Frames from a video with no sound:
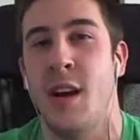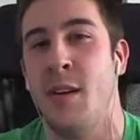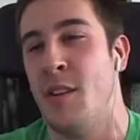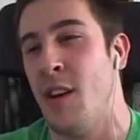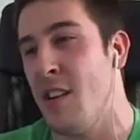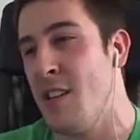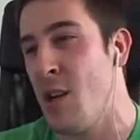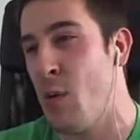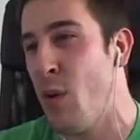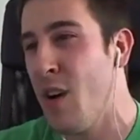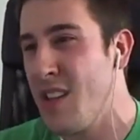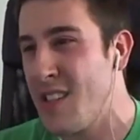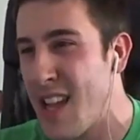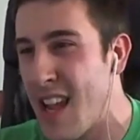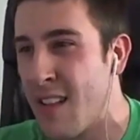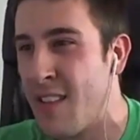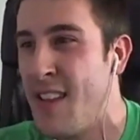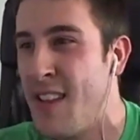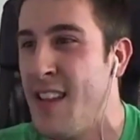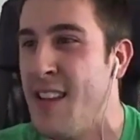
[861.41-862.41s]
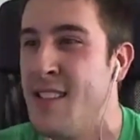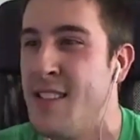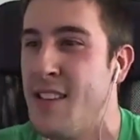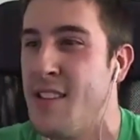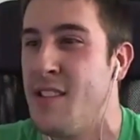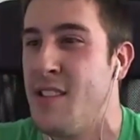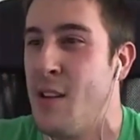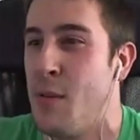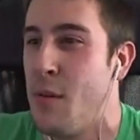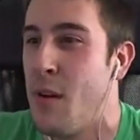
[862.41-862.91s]
Now, Dante, what exactly is
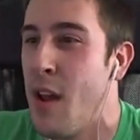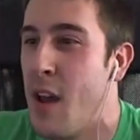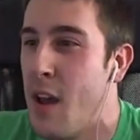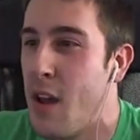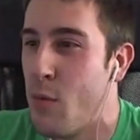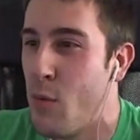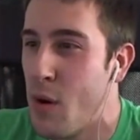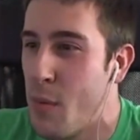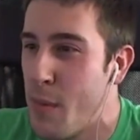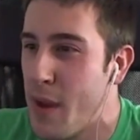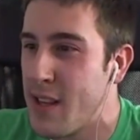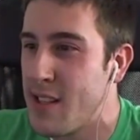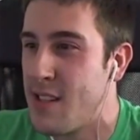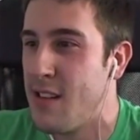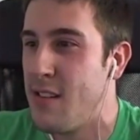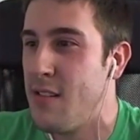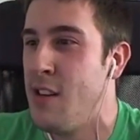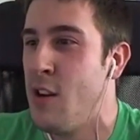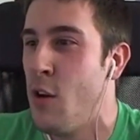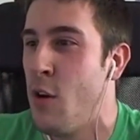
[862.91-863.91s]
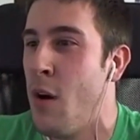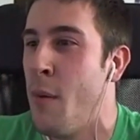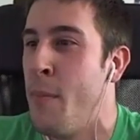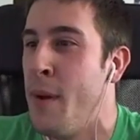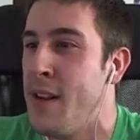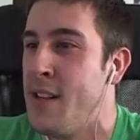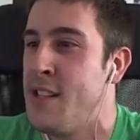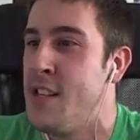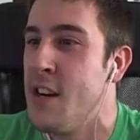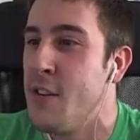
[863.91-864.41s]
this, and what makes it, a
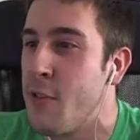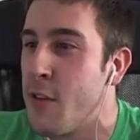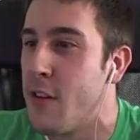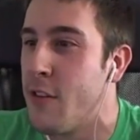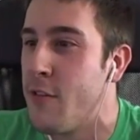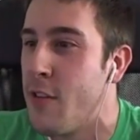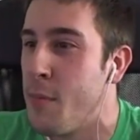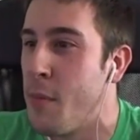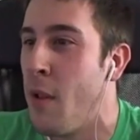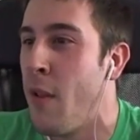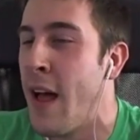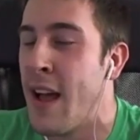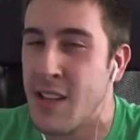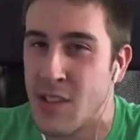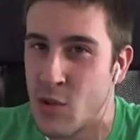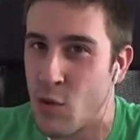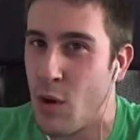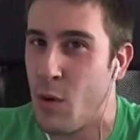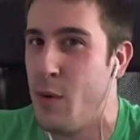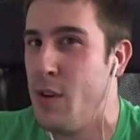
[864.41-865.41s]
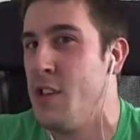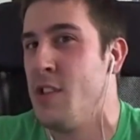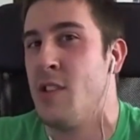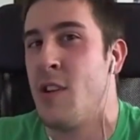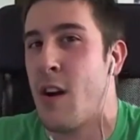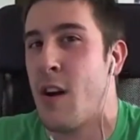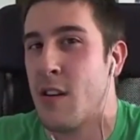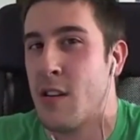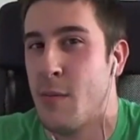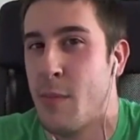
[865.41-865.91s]
bit different from the last story we just
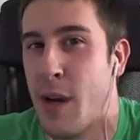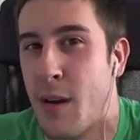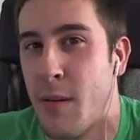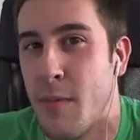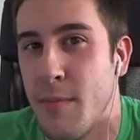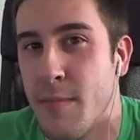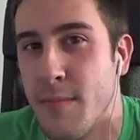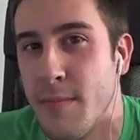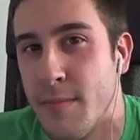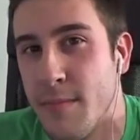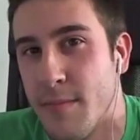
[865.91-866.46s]
talked about?